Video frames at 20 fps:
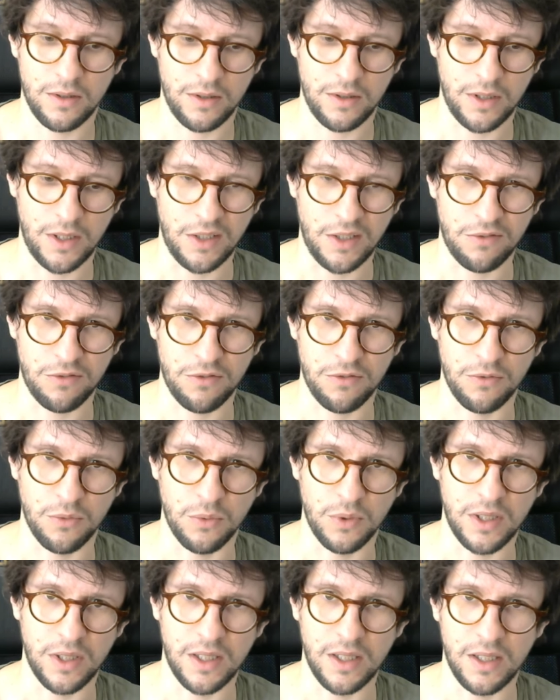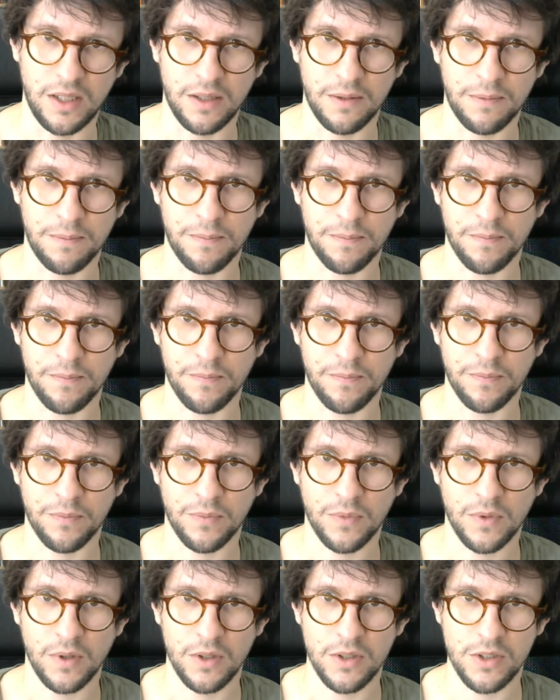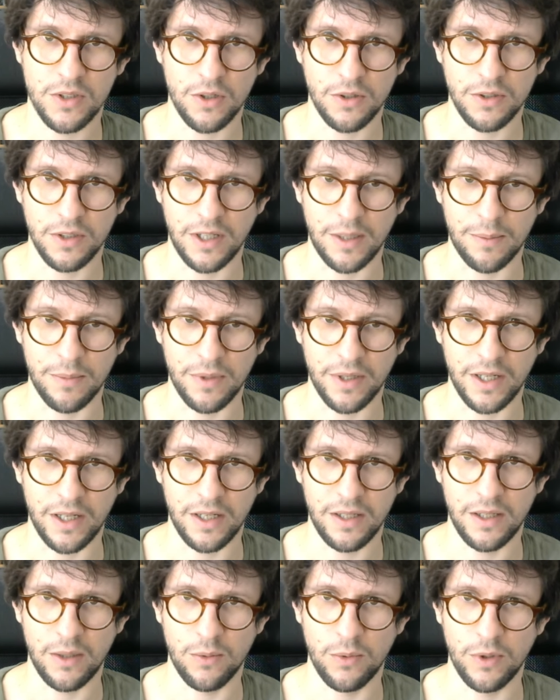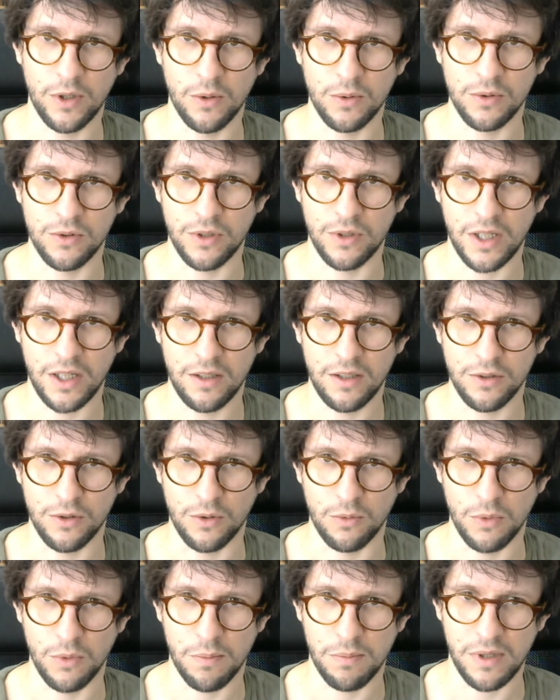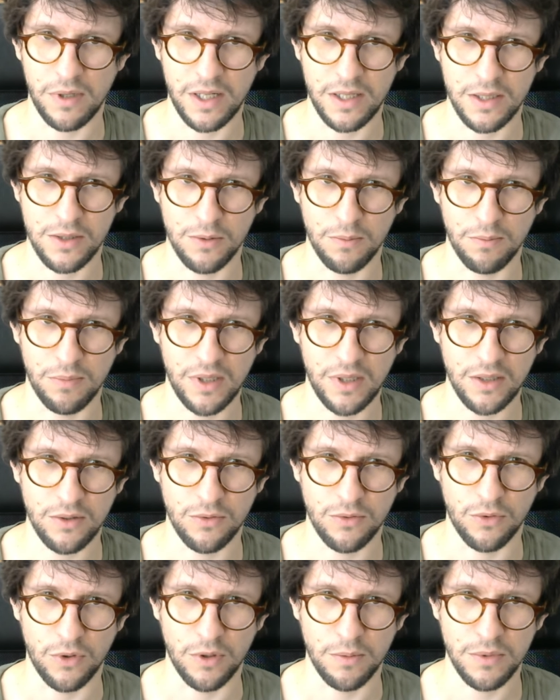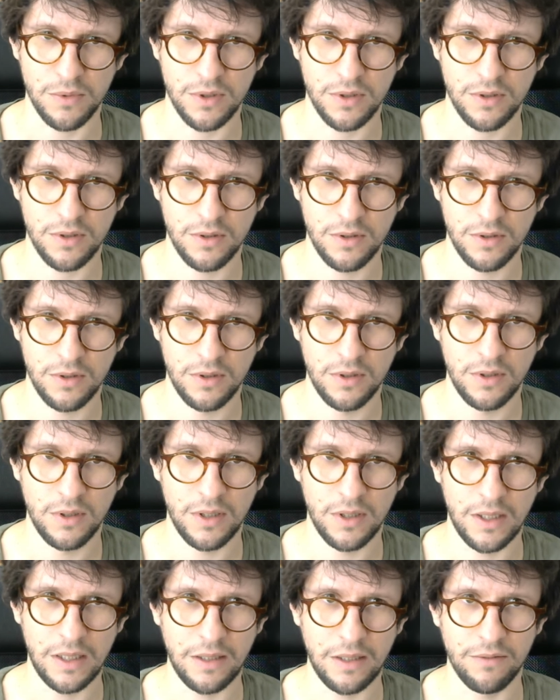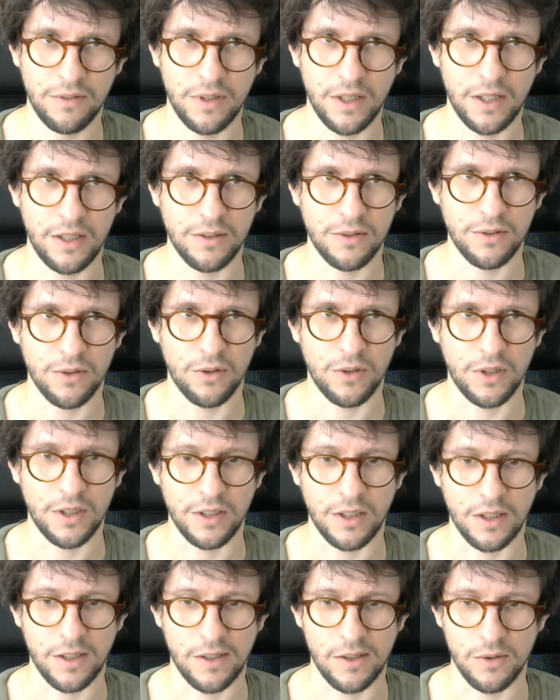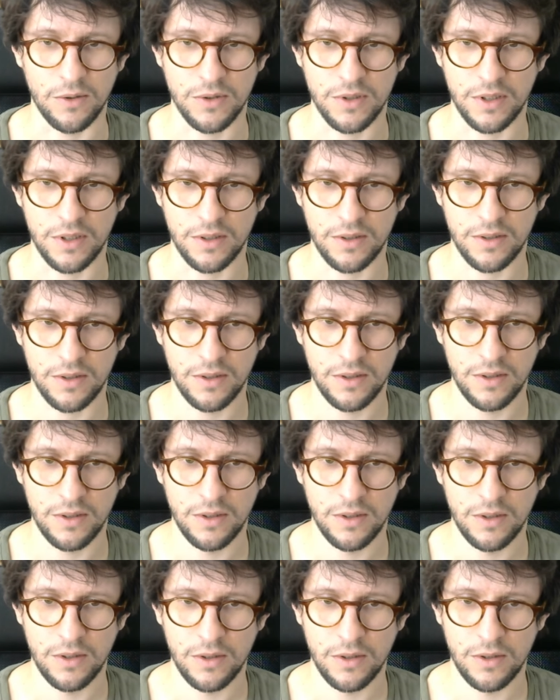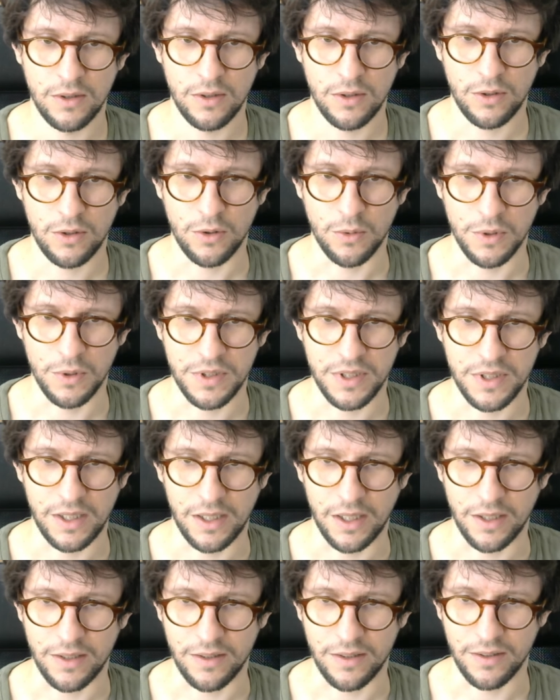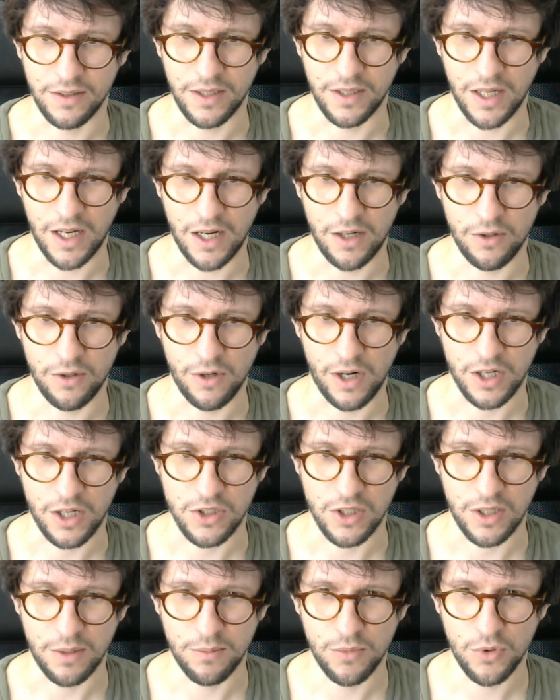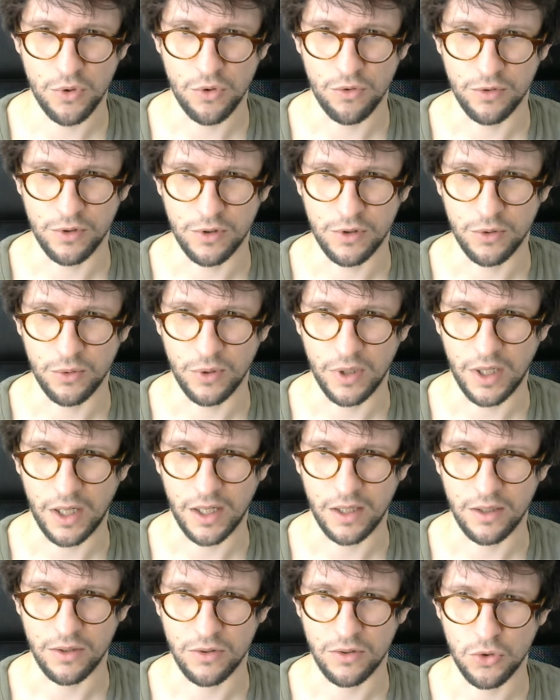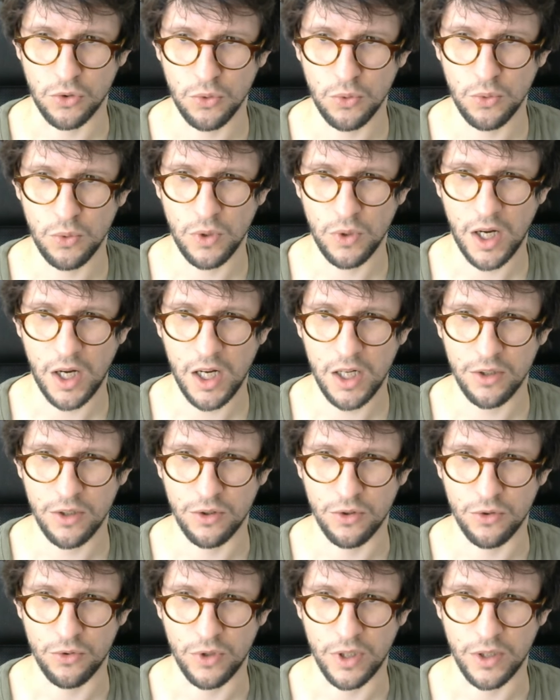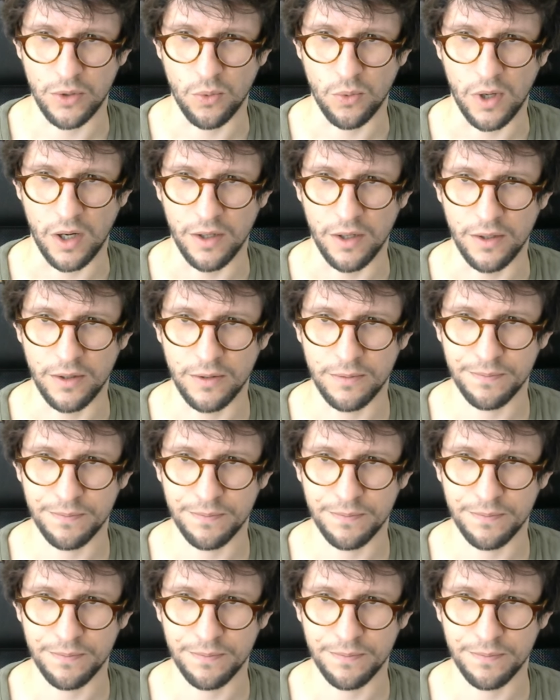if we start the game again and we go into the editor and we place some platforms, leave the editor and then close it, you will see that the error actually moved to line 201,